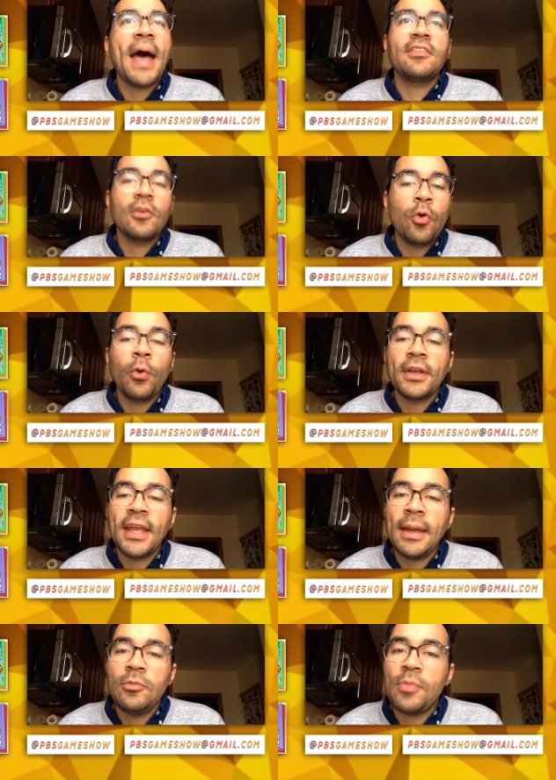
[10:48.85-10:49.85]
masocore
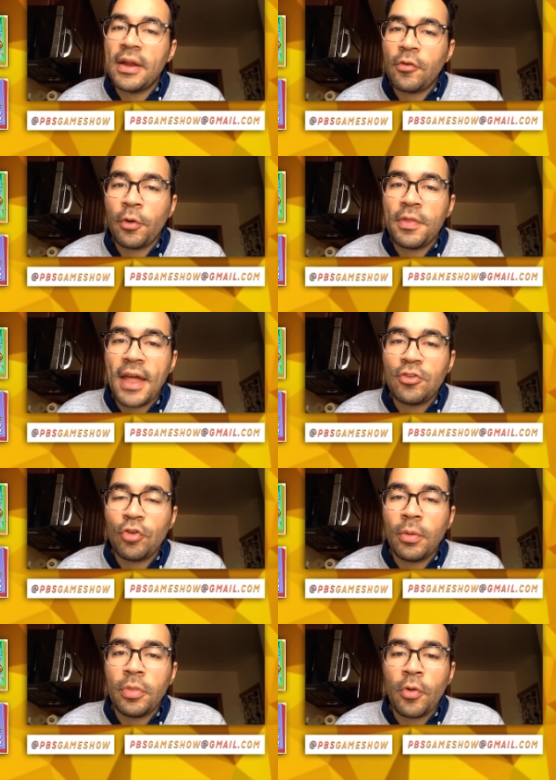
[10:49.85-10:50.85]
games. You might have heard that
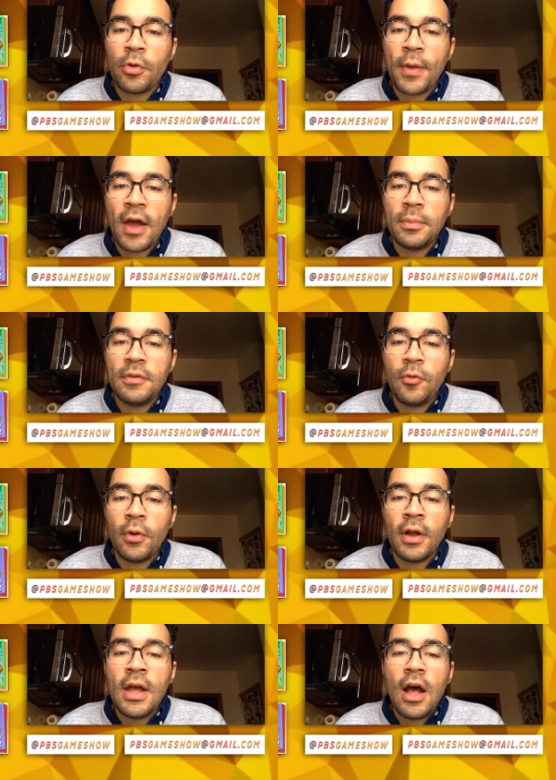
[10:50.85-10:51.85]
term thrown around
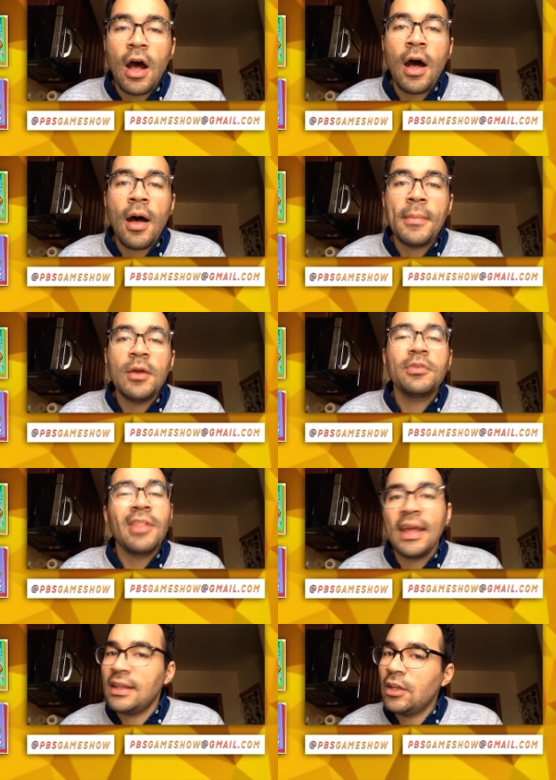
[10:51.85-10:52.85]
before. Um, it
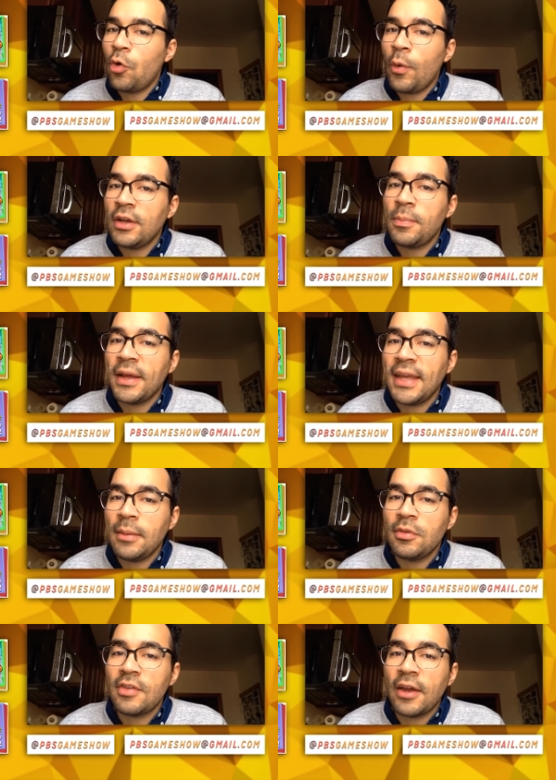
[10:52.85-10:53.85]
was likely coined by
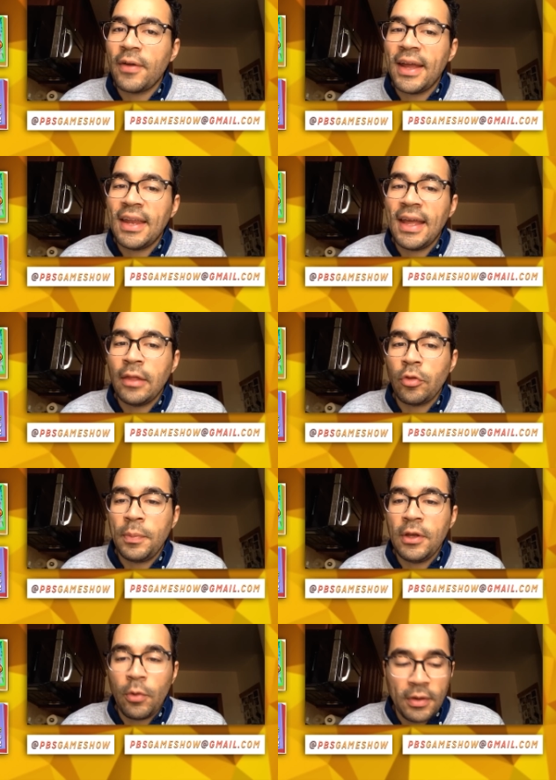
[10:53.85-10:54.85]
game designer Anna
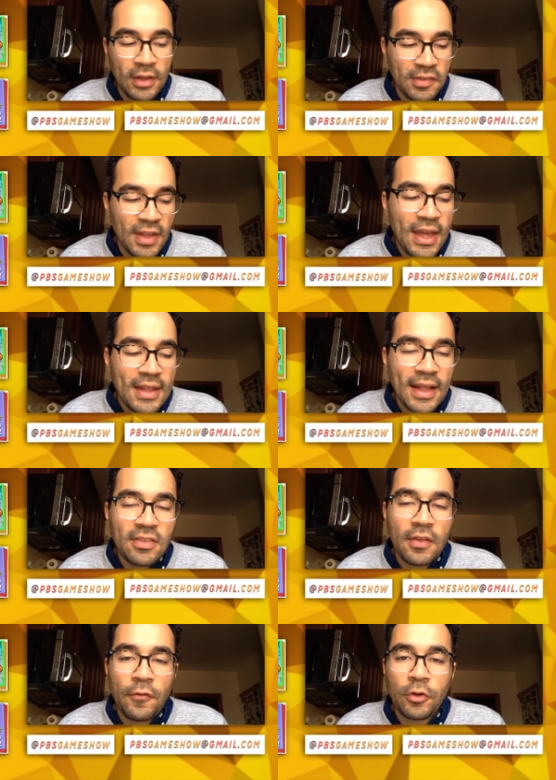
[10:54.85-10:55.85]
Anthropy, or at least
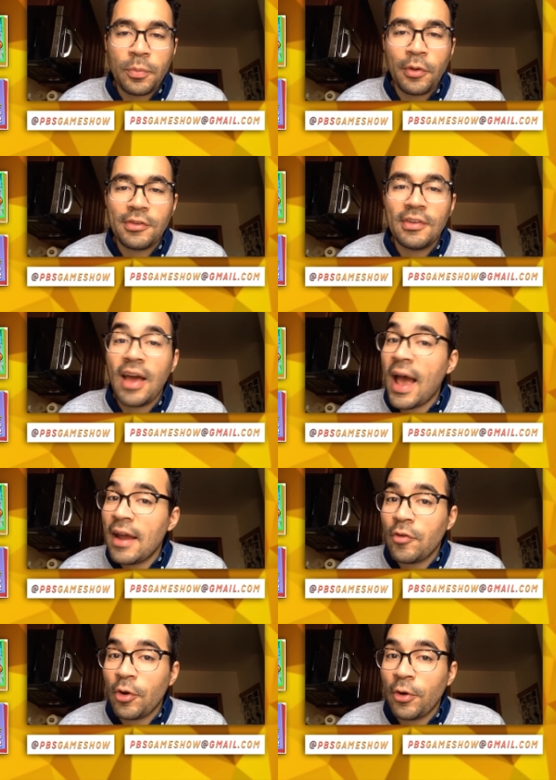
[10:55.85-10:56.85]
that's the first person
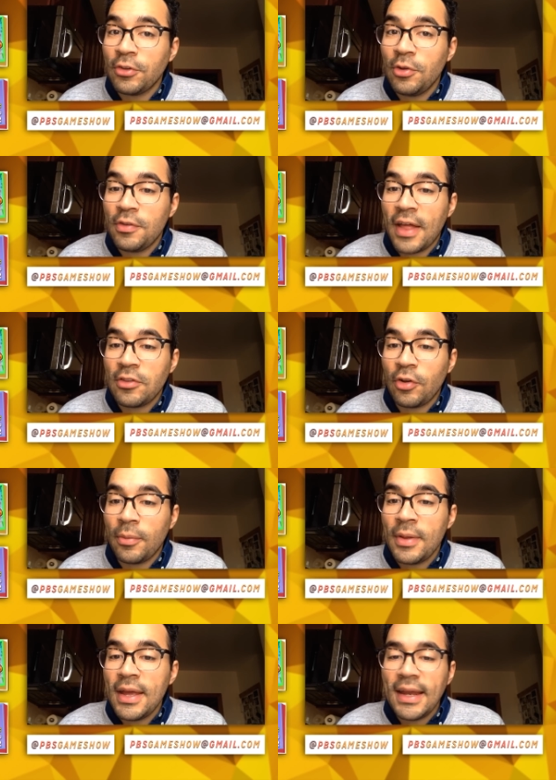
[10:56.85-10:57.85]
I ever heard use that
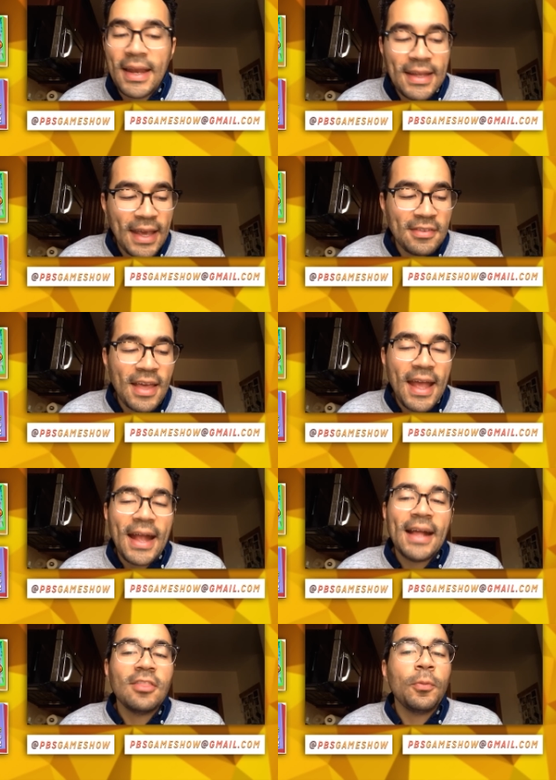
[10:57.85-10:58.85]
term. In any case,
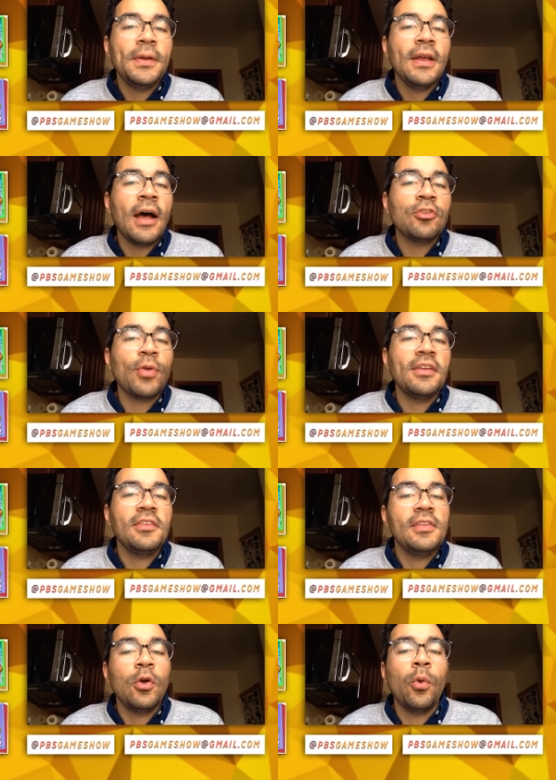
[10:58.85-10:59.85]
Anthropy uh,
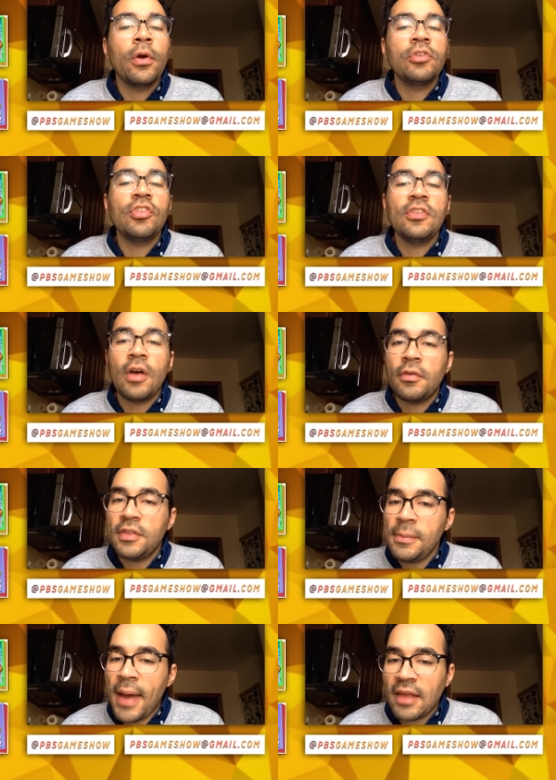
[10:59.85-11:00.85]
traces the origins
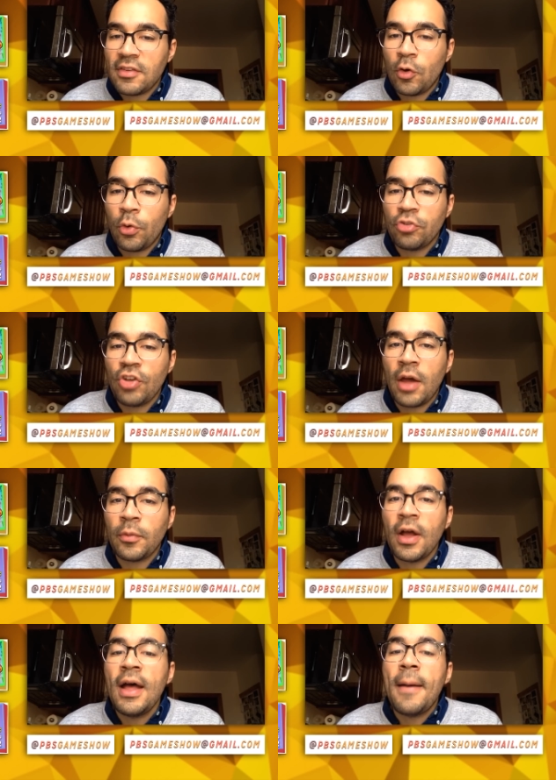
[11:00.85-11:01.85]
of the masocore
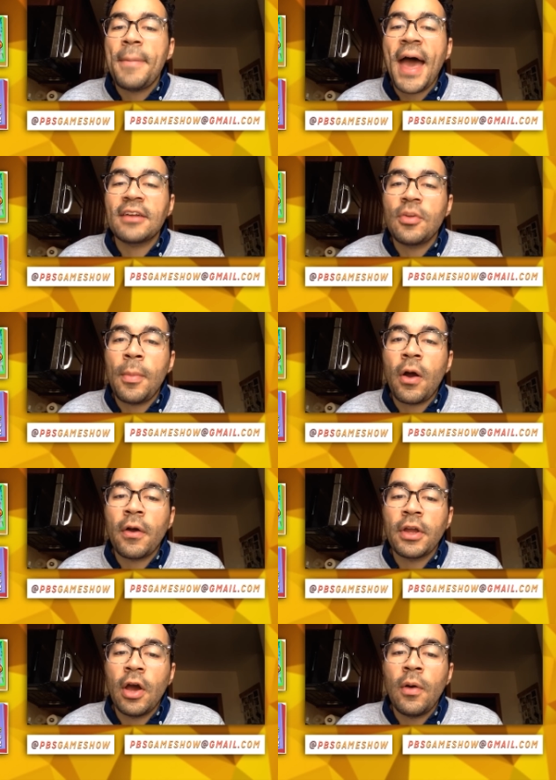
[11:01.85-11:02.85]
genre back to
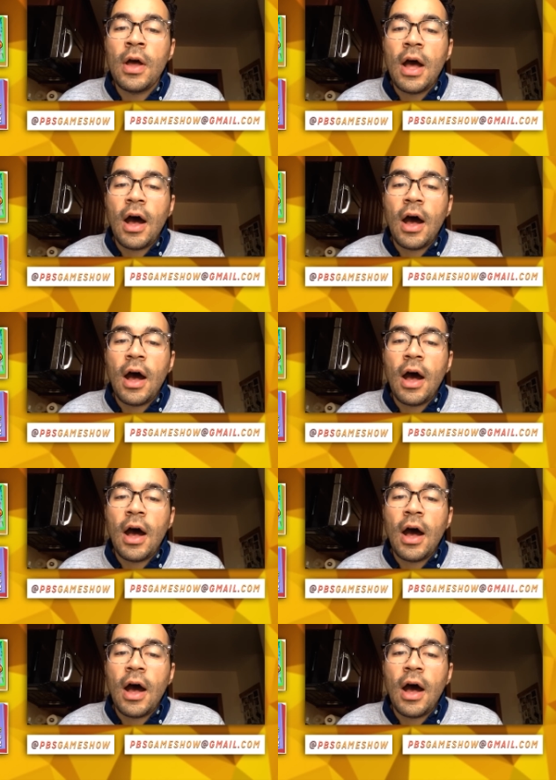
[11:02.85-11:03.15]
Mario.